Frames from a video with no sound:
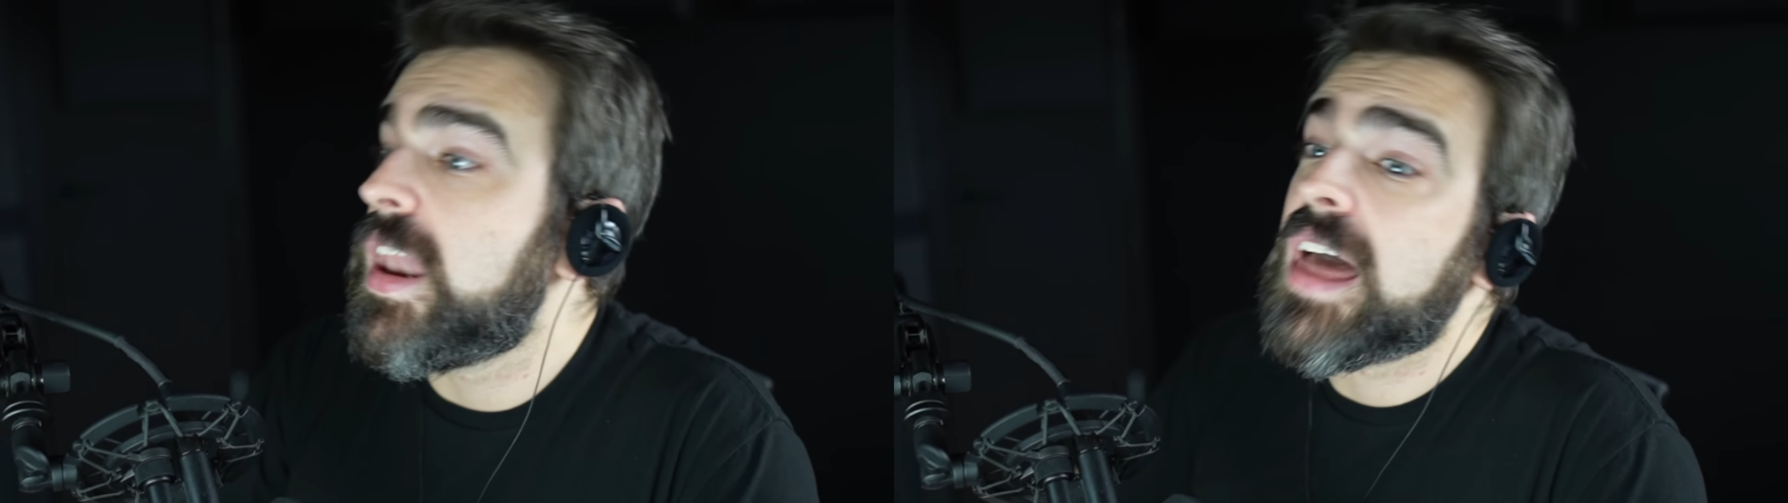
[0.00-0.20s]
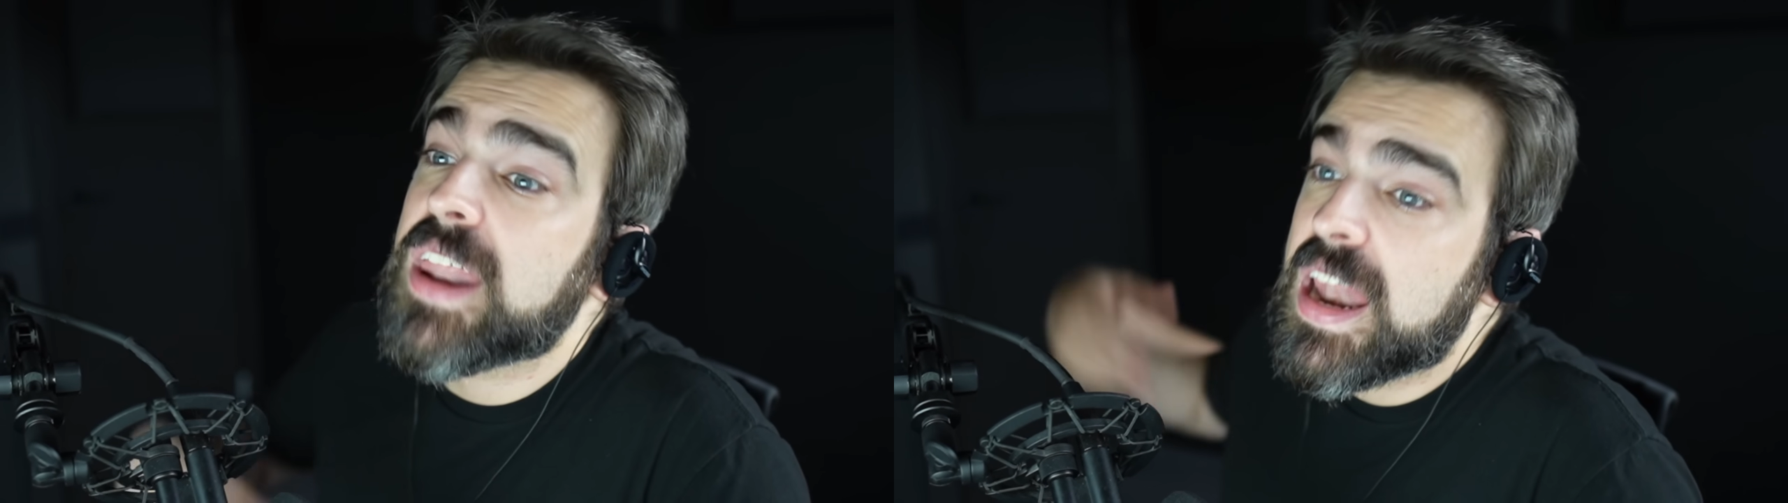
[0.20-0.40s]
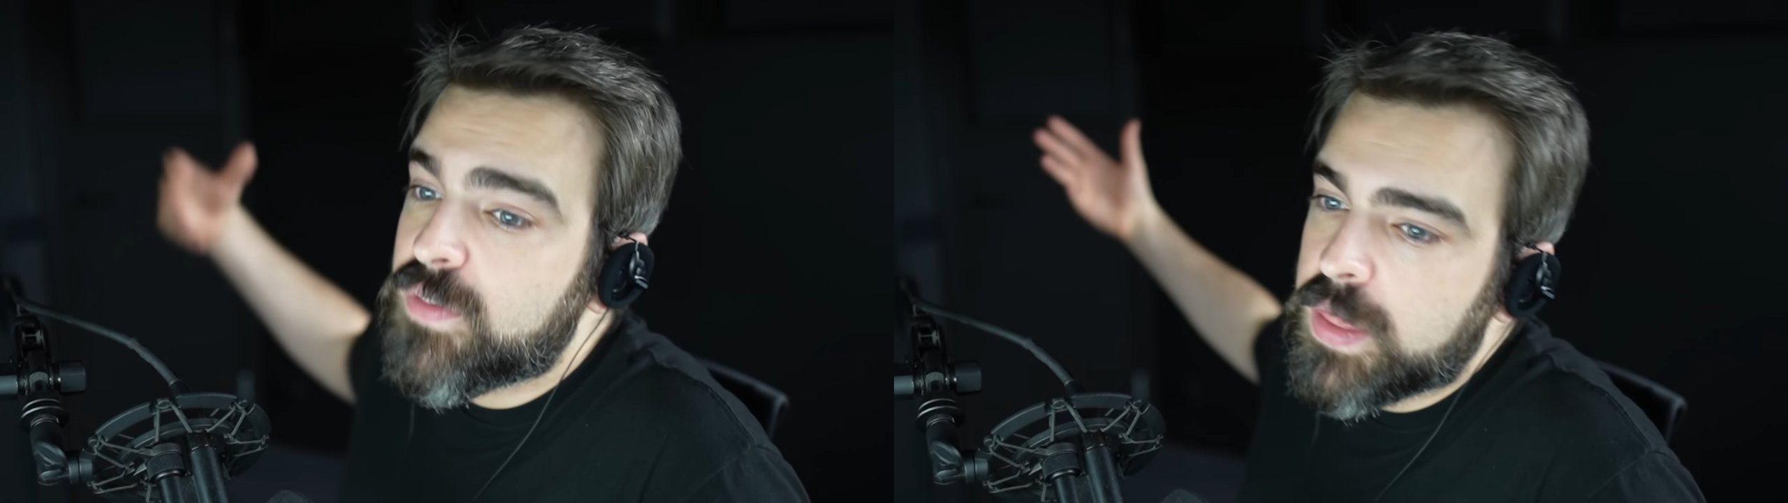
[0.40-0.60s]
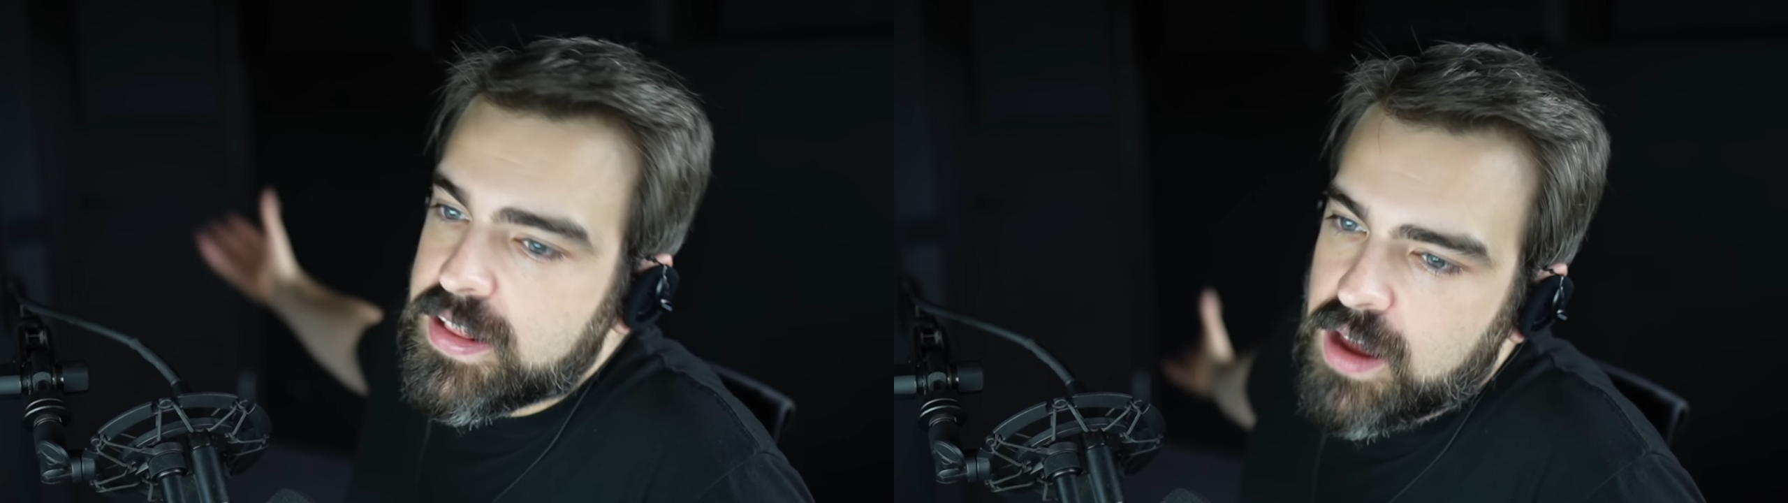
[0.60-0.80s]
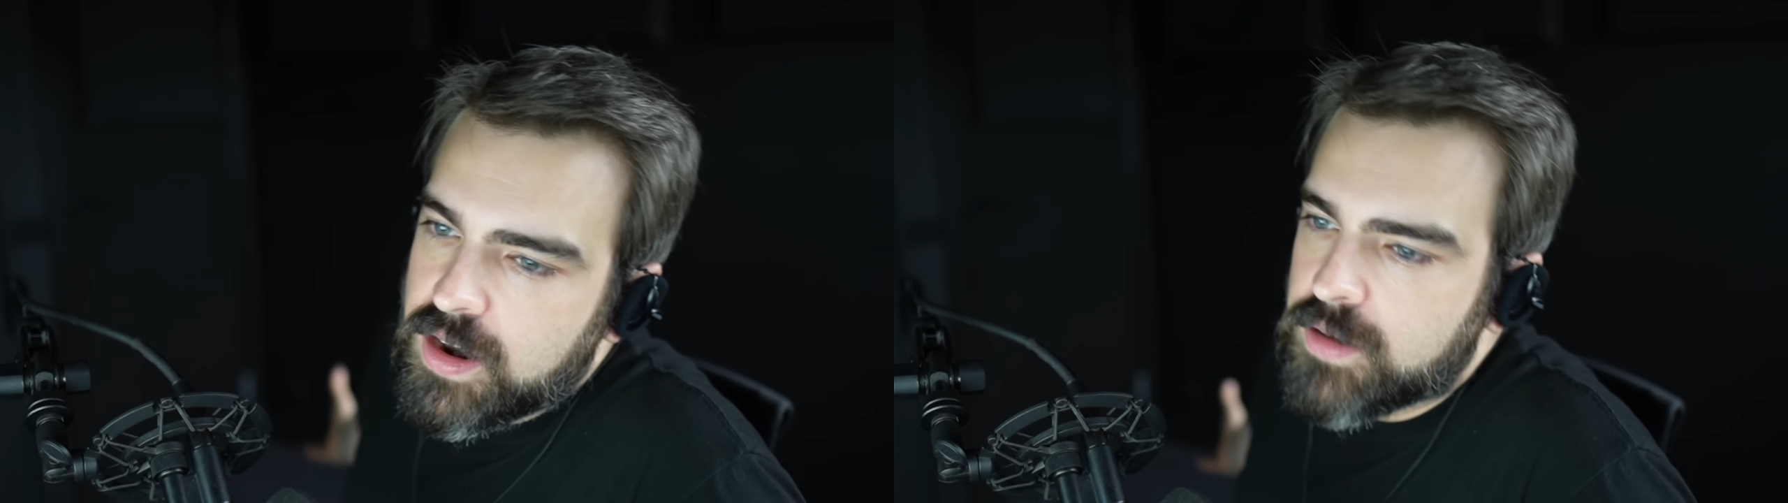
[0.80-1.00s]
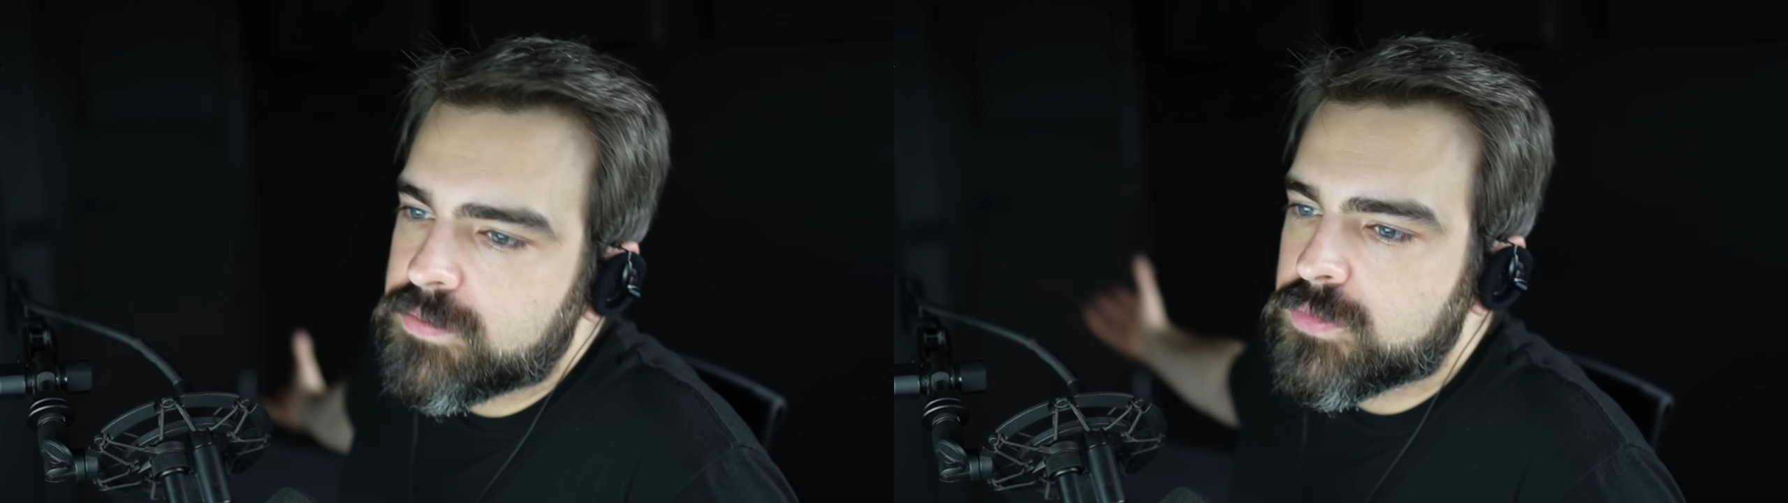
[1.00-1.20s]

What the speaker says: Now that I live with Aitana,